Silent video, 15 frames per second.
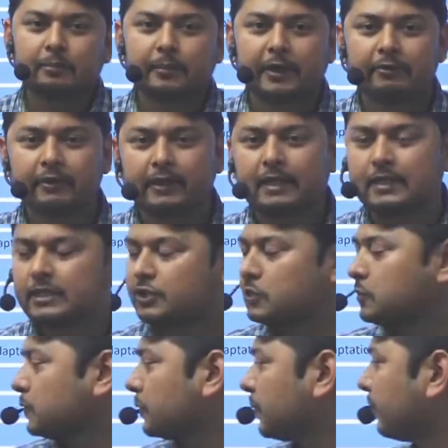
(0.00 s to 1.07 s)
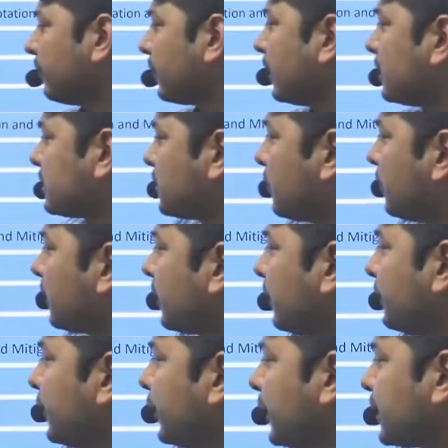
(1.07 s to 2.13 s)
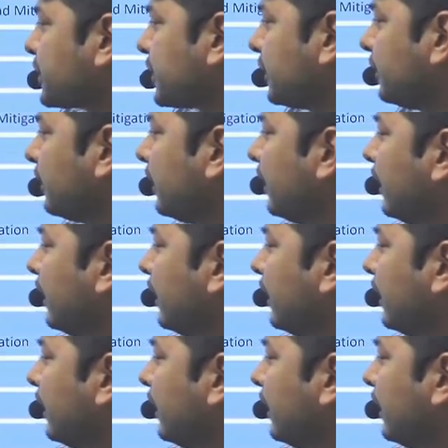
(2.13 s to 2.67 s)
between these two. So communication.